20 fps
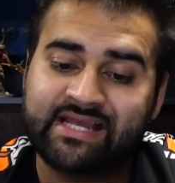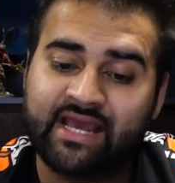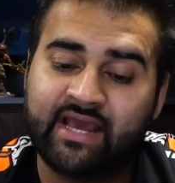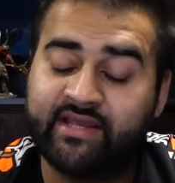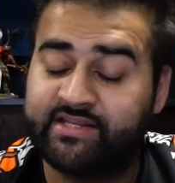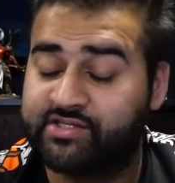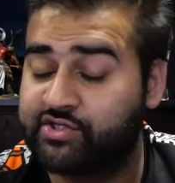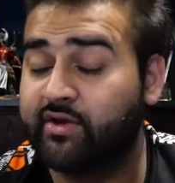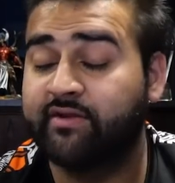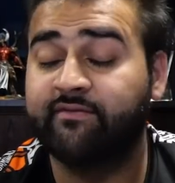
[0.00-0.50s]

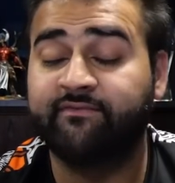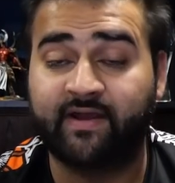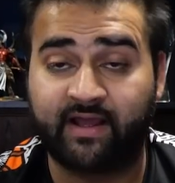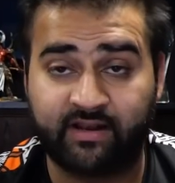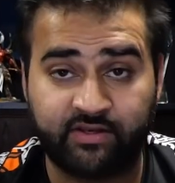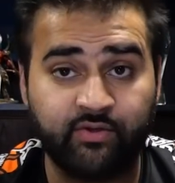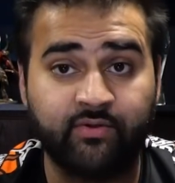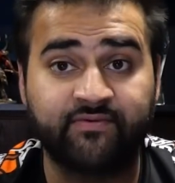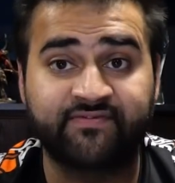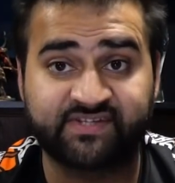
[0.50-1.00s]
it's got a
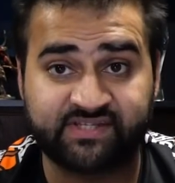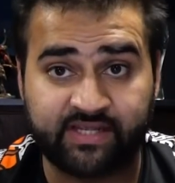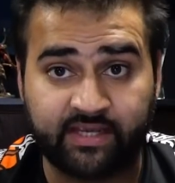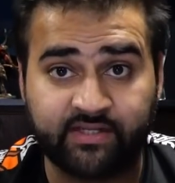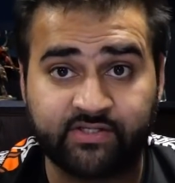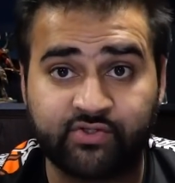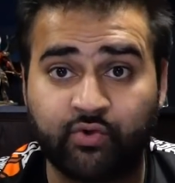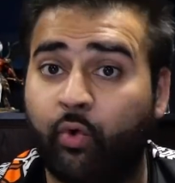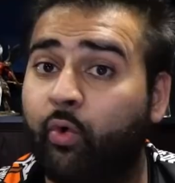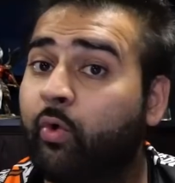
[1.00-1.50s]
value of
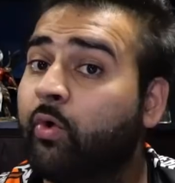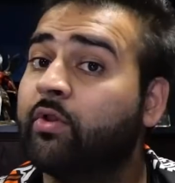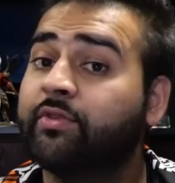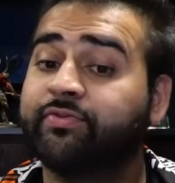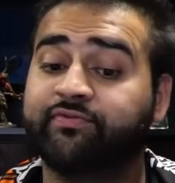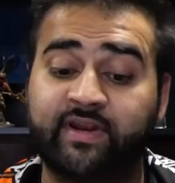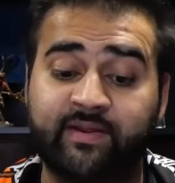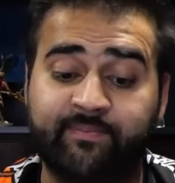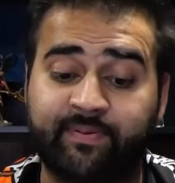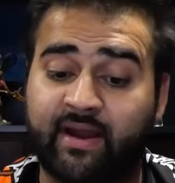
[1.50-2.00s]
6. All
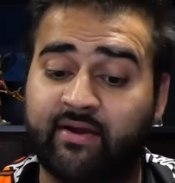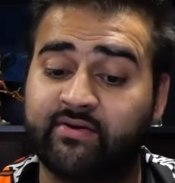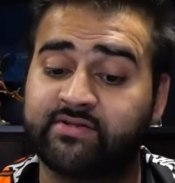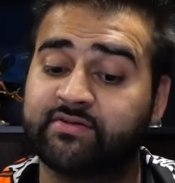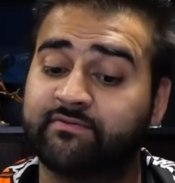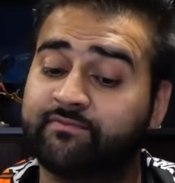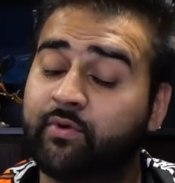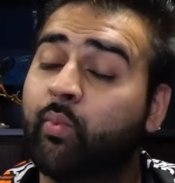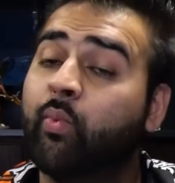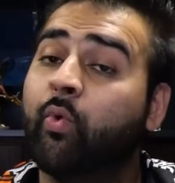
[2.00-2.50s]
3 powers
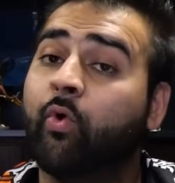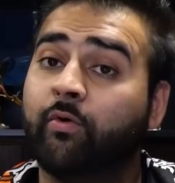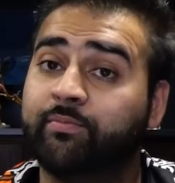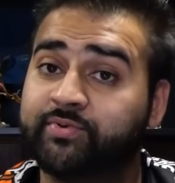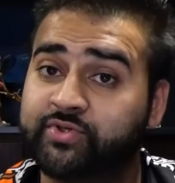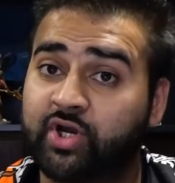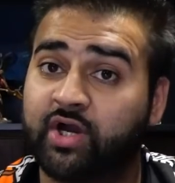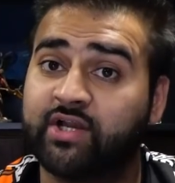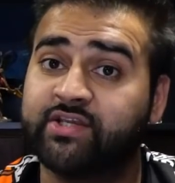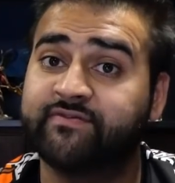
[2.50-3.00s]
have a
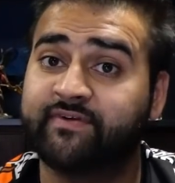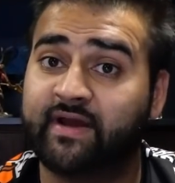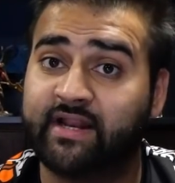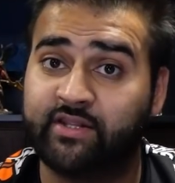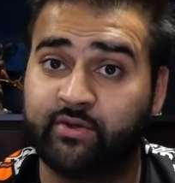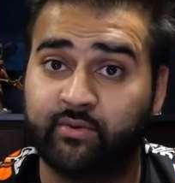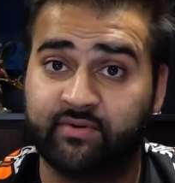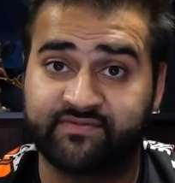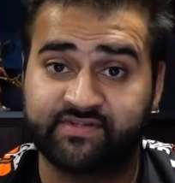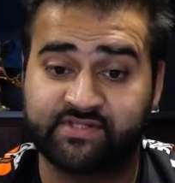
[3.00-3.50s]
warp charge
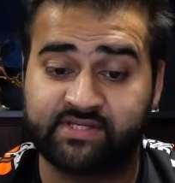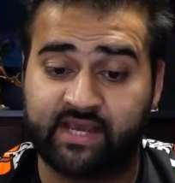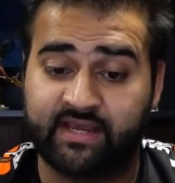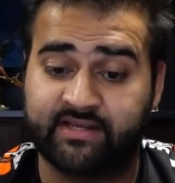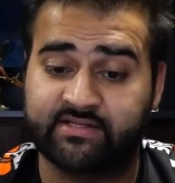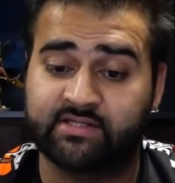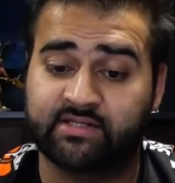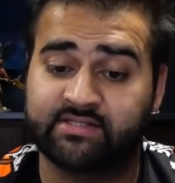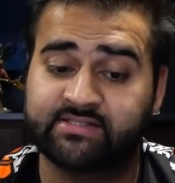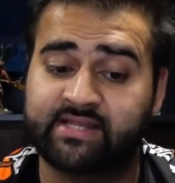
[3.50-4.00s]
value of
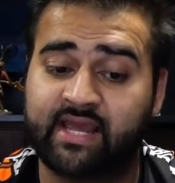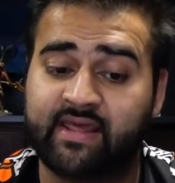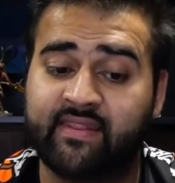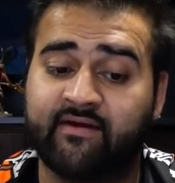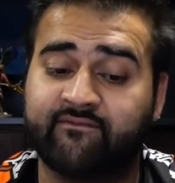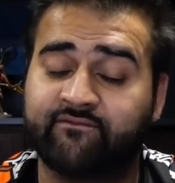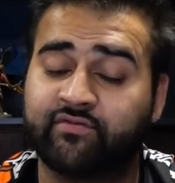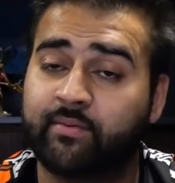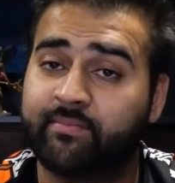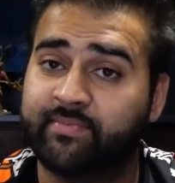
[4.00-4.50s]
6. I'll say
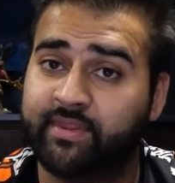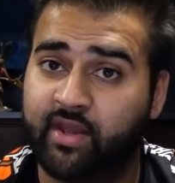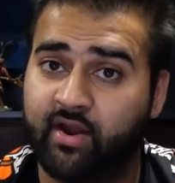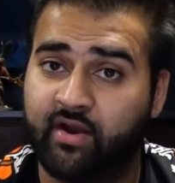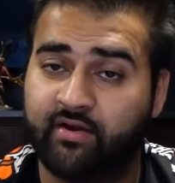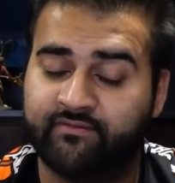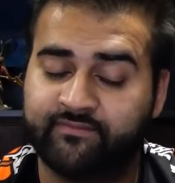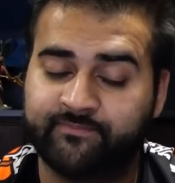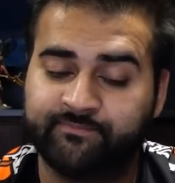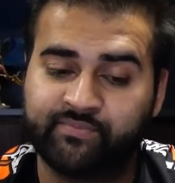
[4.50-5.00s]
that from the
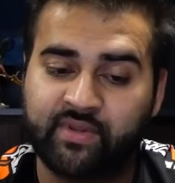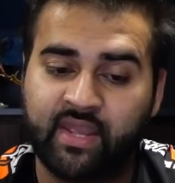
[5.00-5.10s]
off.